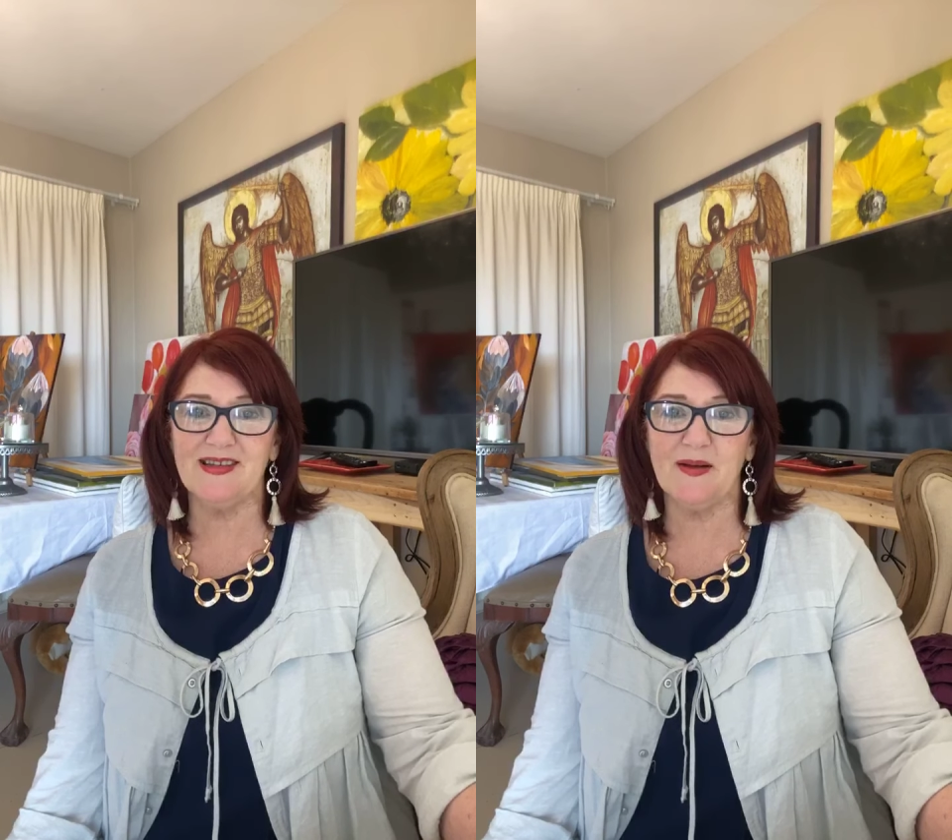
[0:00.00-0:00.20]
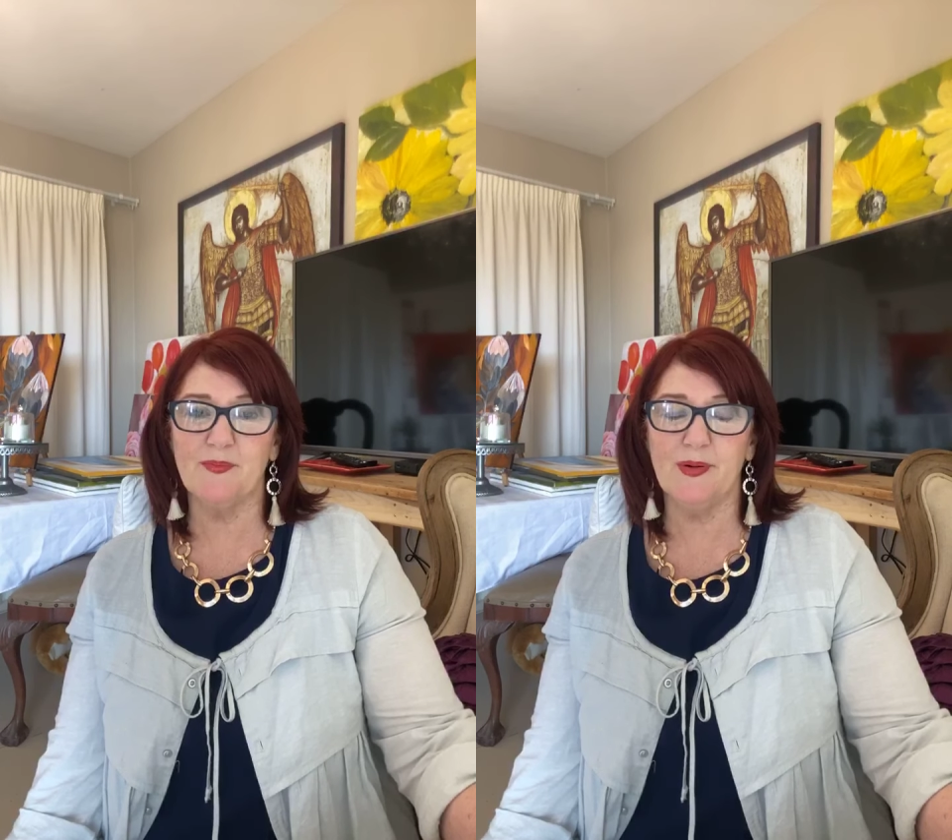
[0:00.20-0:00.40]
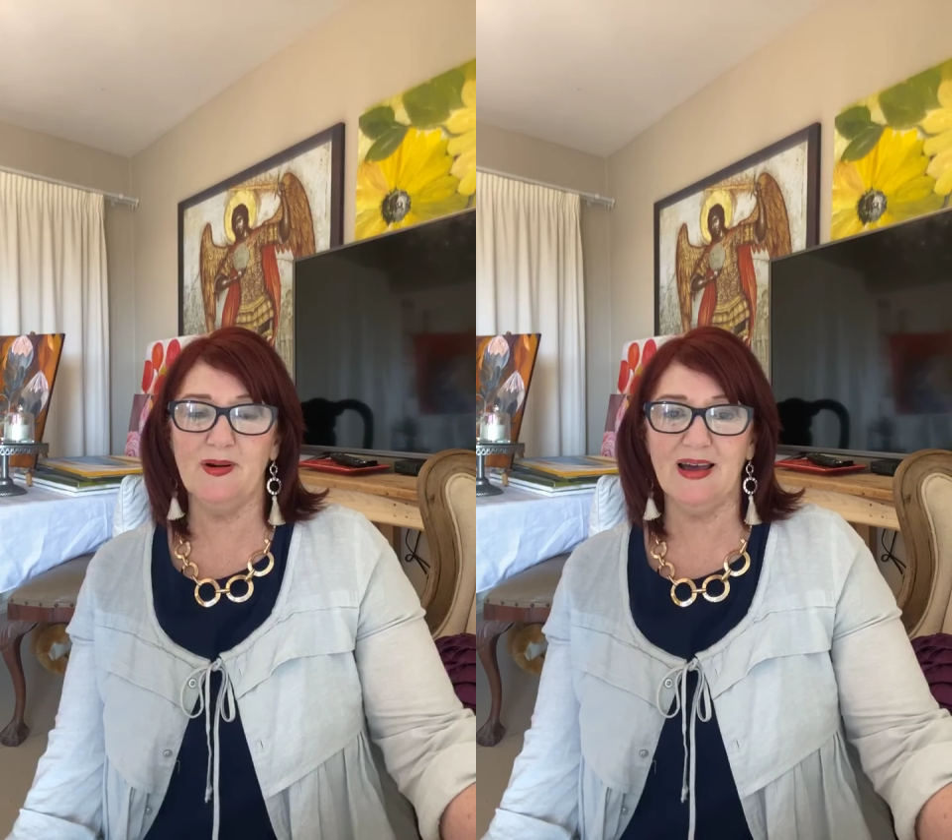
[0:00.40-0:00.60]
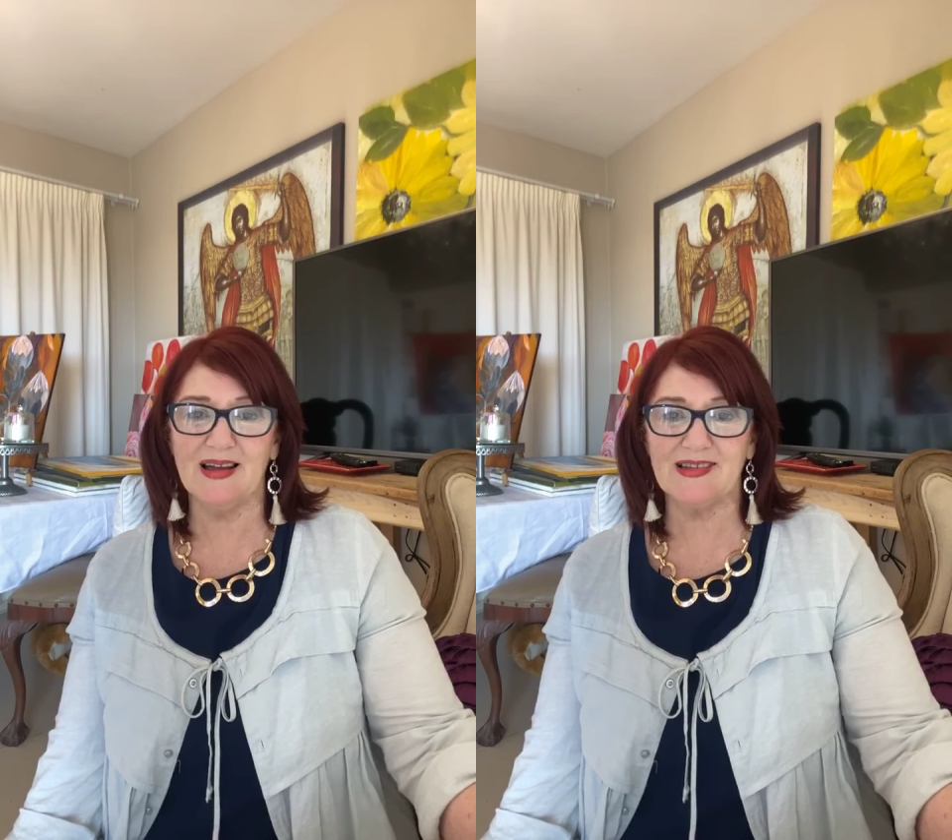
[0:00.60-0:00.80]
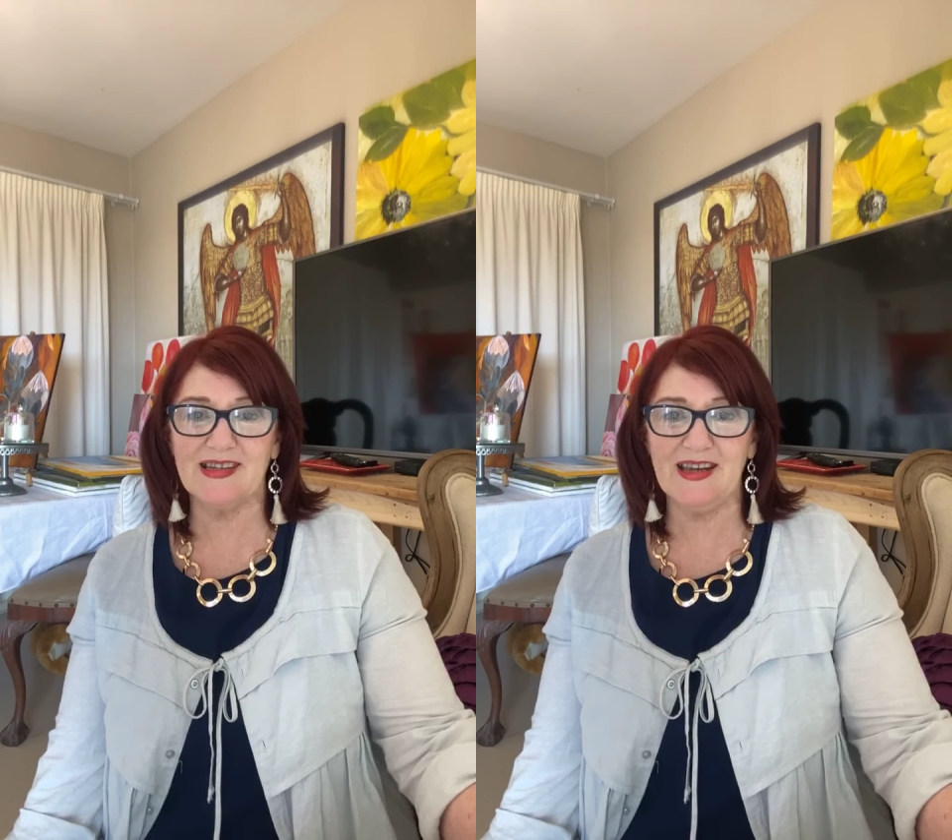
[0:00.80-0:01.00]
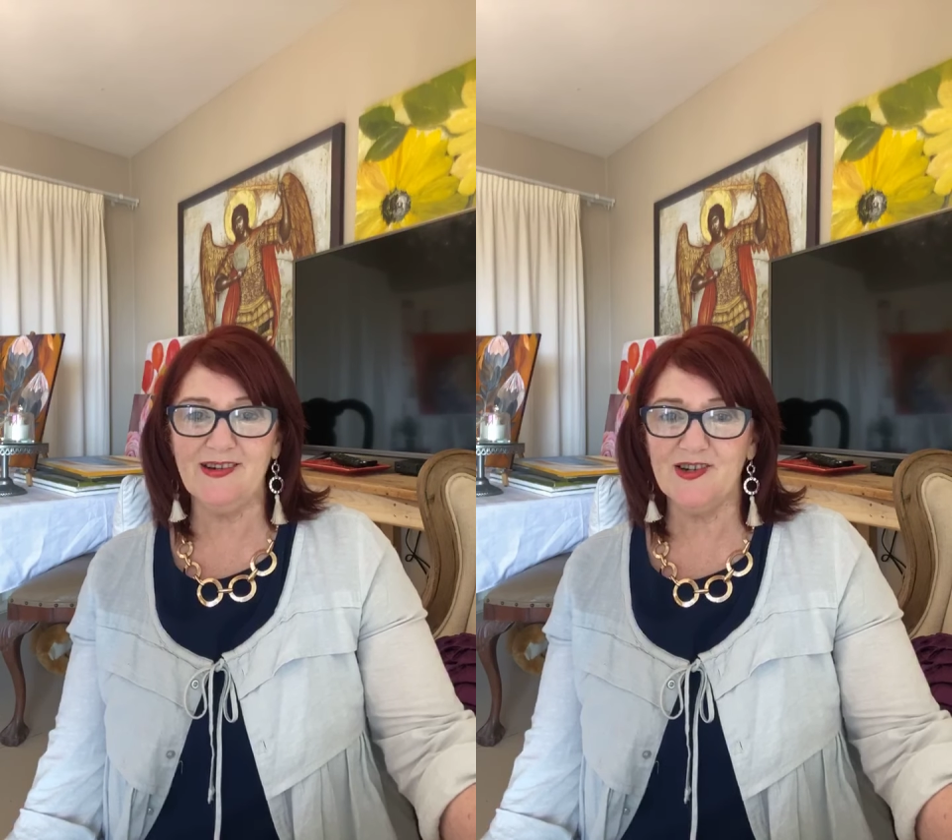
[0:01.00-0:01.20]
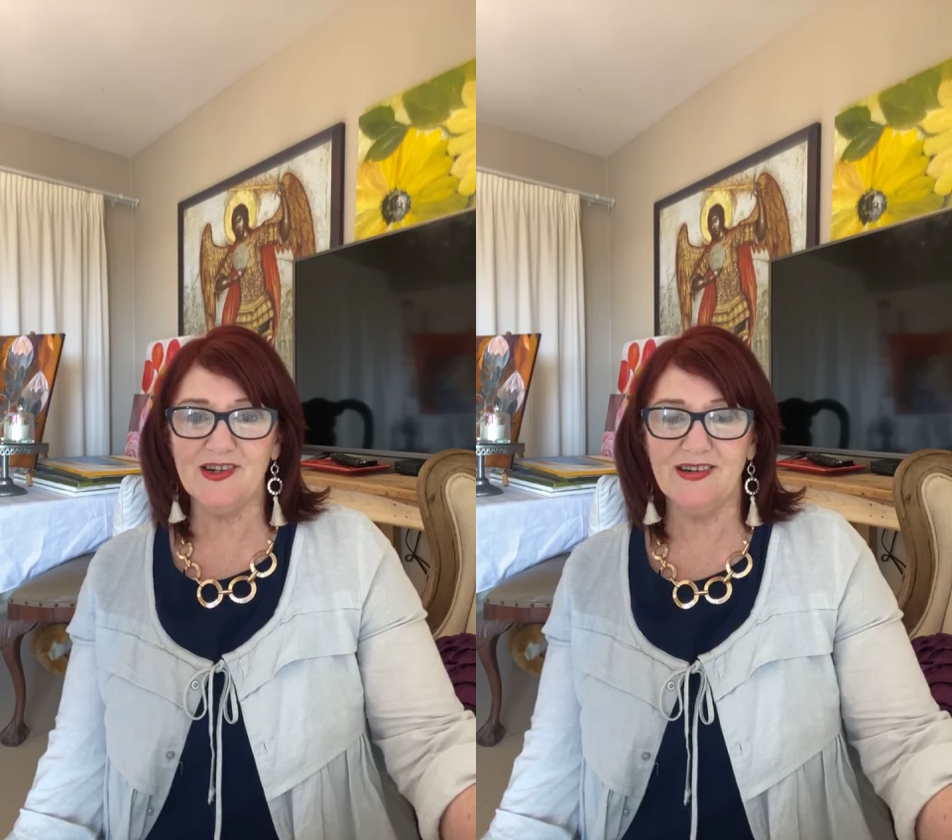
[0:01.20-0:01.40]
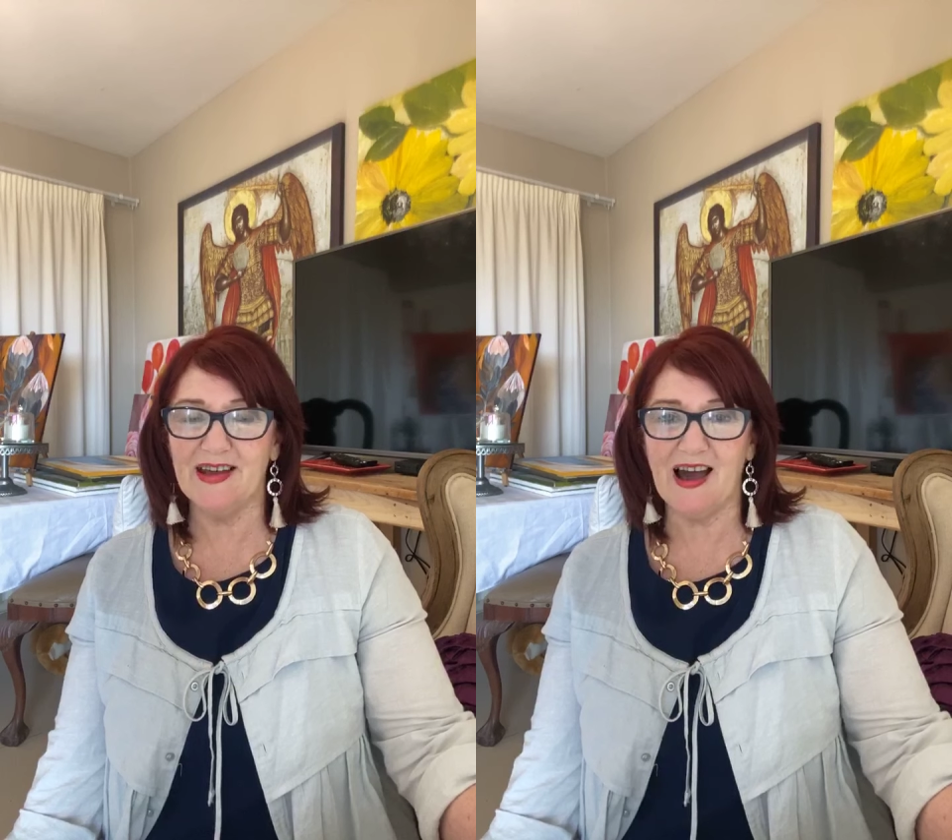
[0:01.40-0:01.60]
that pull our
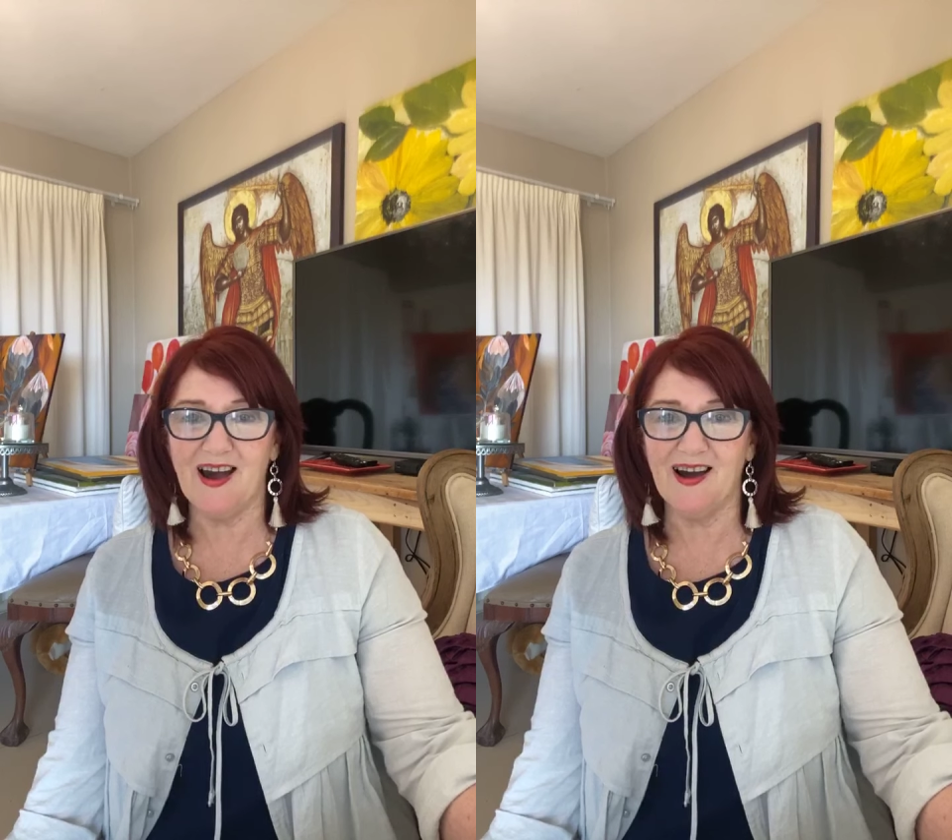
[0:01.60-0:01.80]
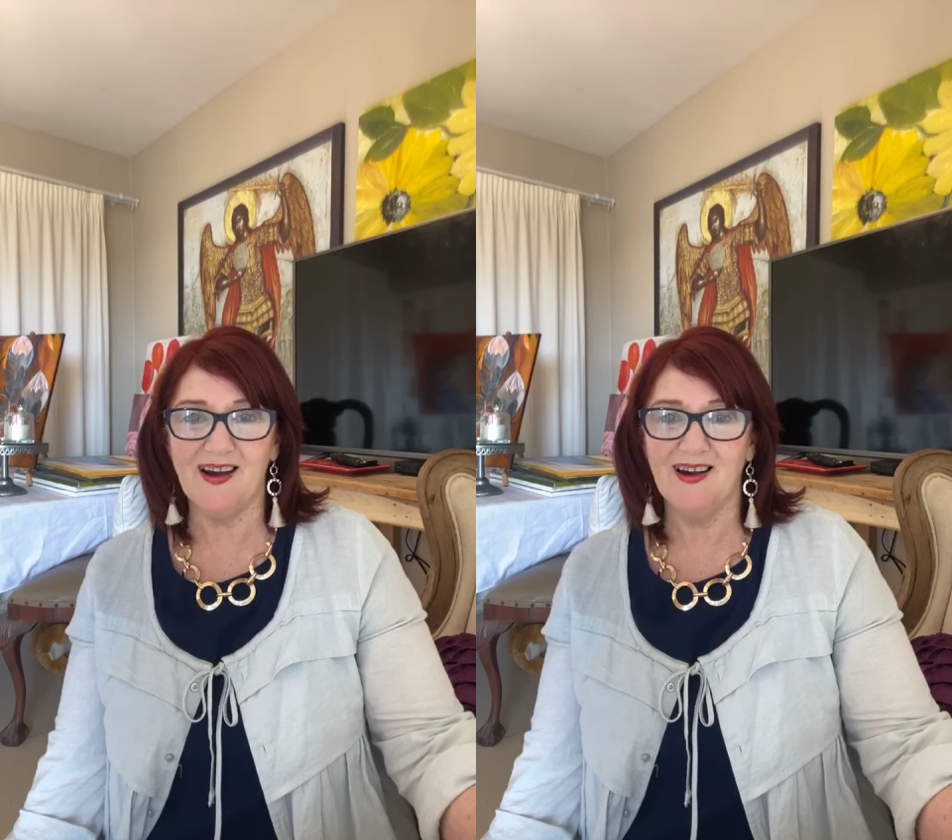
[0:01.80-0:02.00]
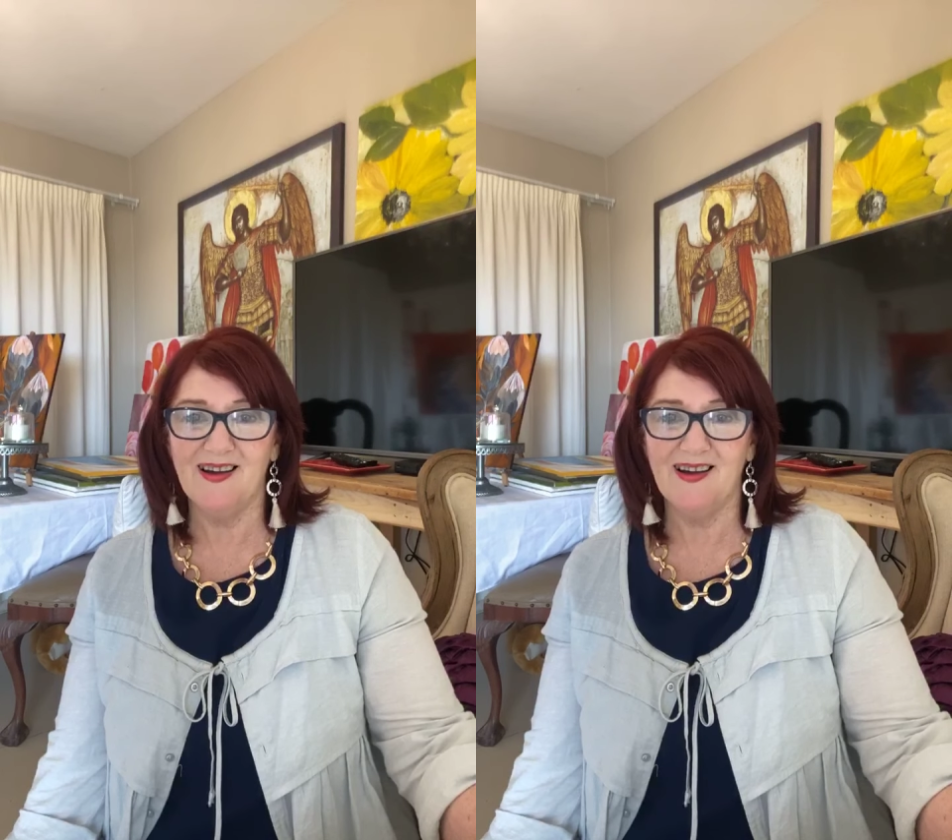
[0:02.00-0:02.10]
attention now.